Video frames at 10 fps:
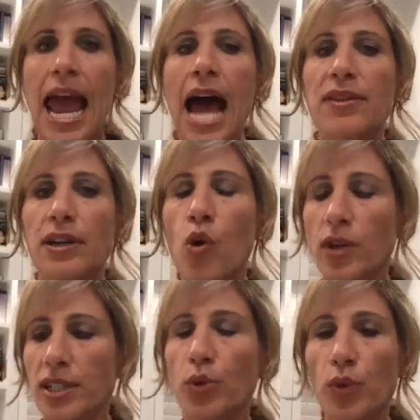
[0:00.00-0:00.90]
And then, of
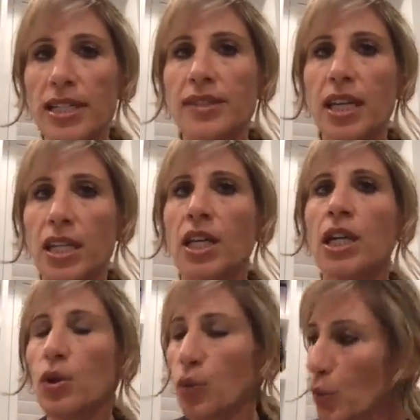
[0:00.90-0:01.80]
course, Maria is going to
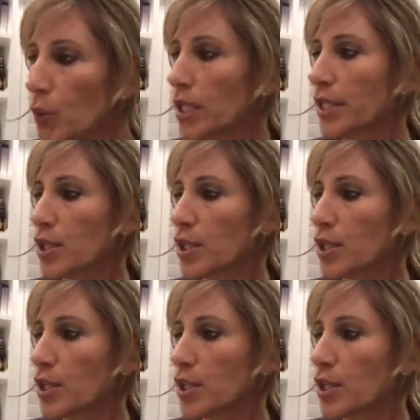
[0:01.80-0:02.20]
really